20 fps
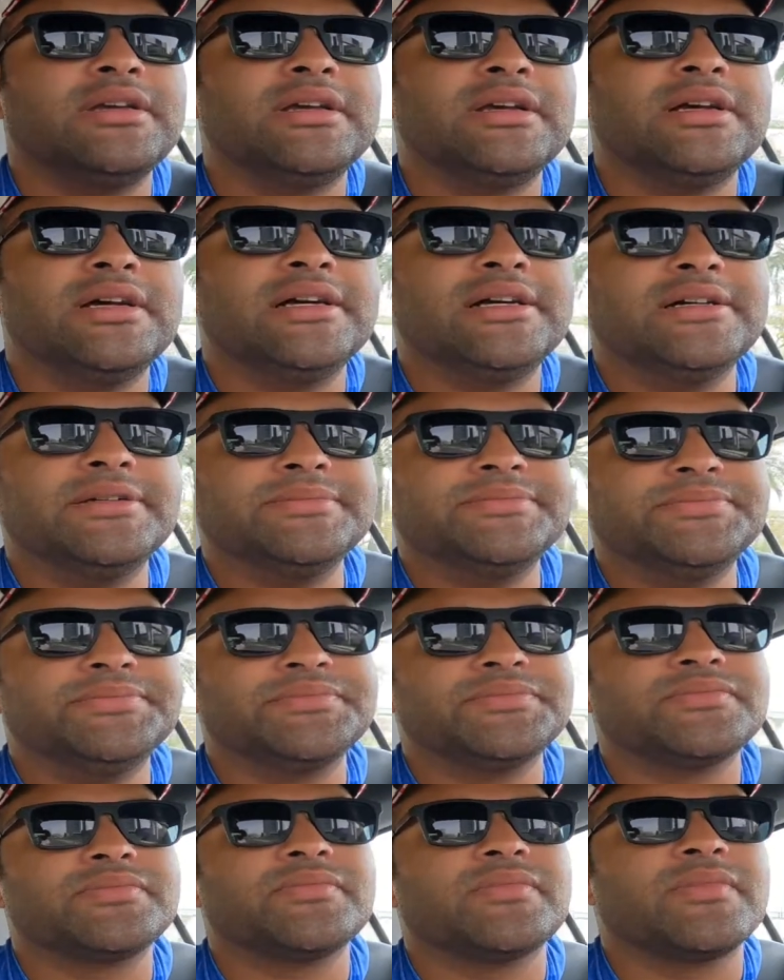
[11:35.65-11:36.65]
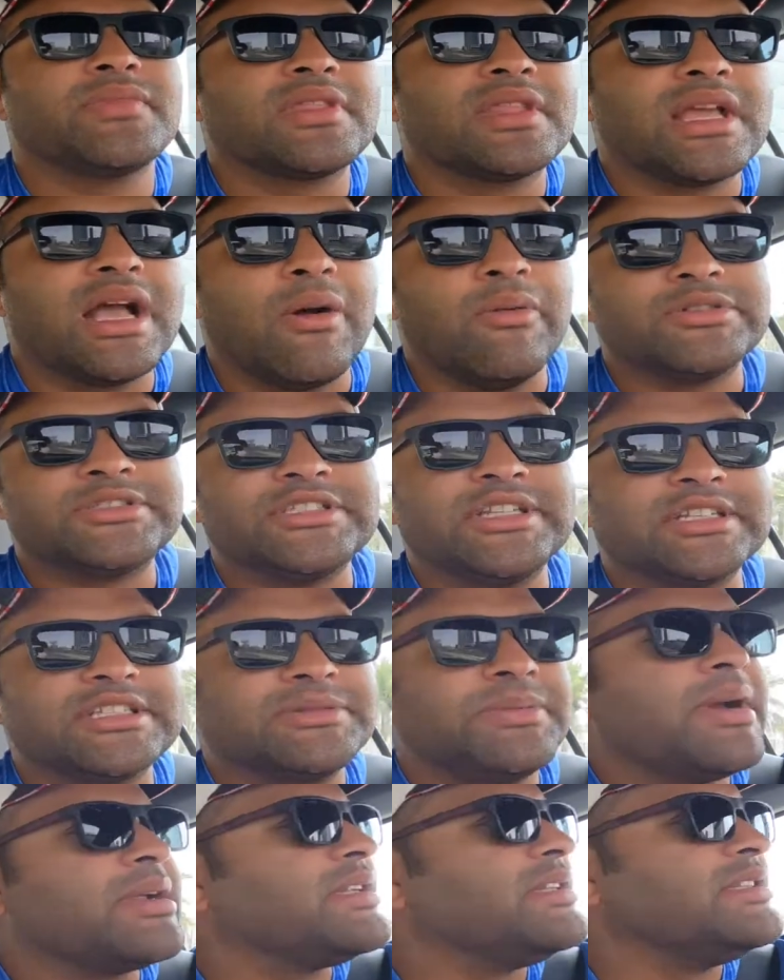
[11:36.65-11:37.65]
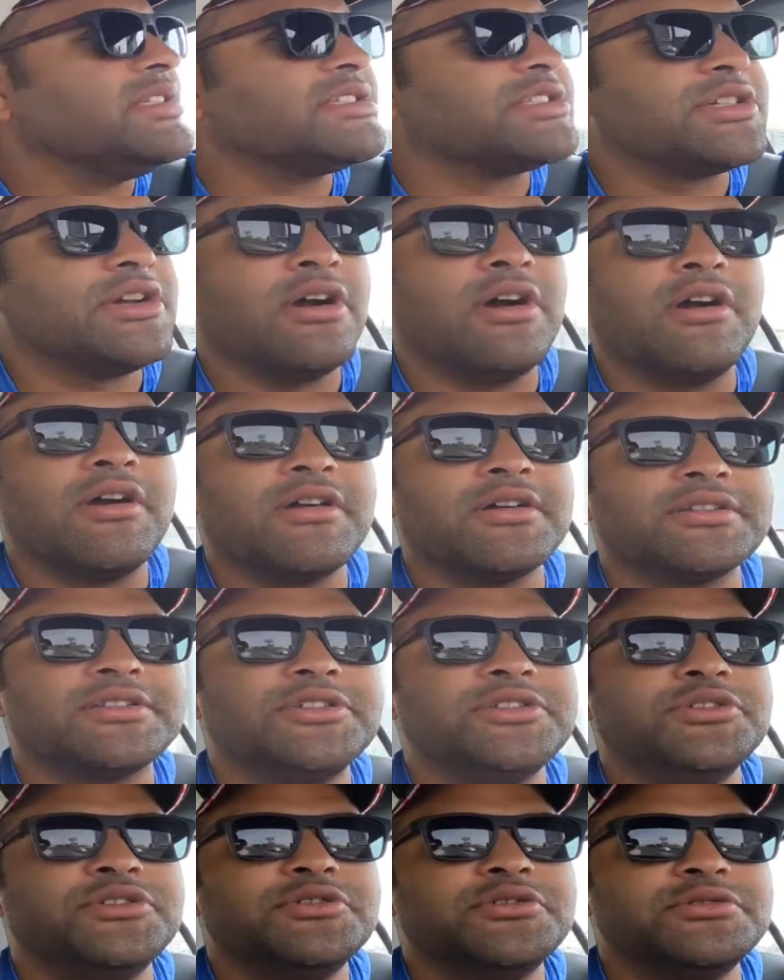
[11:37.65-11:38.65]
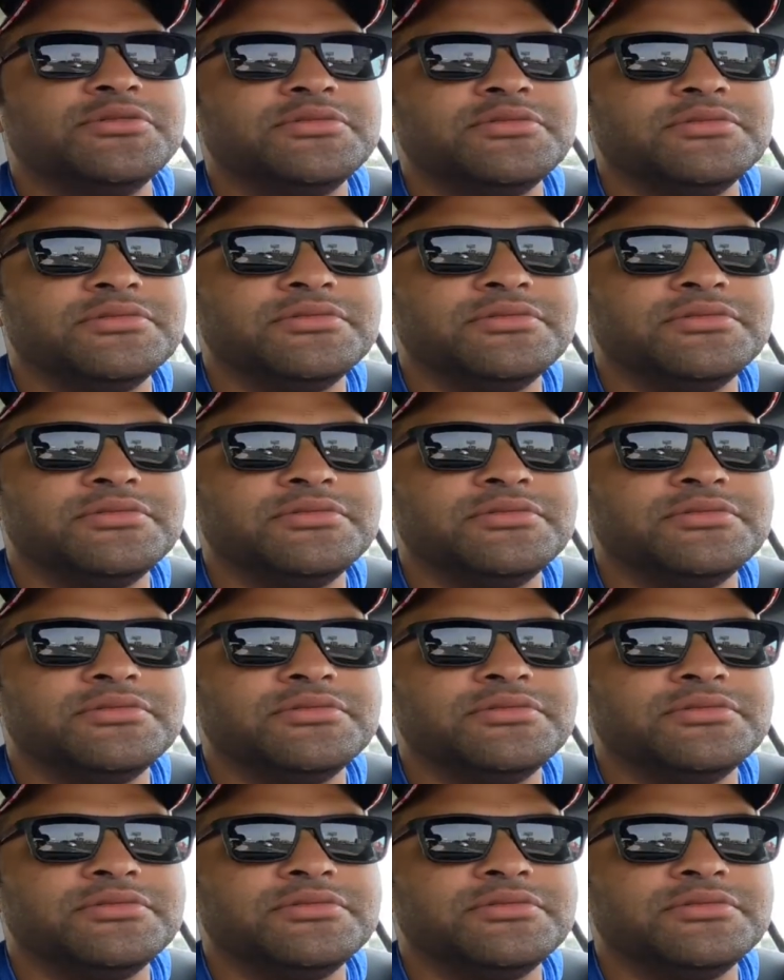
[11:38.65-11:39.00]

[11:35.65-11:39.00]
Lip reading: I wasn't expecting this car to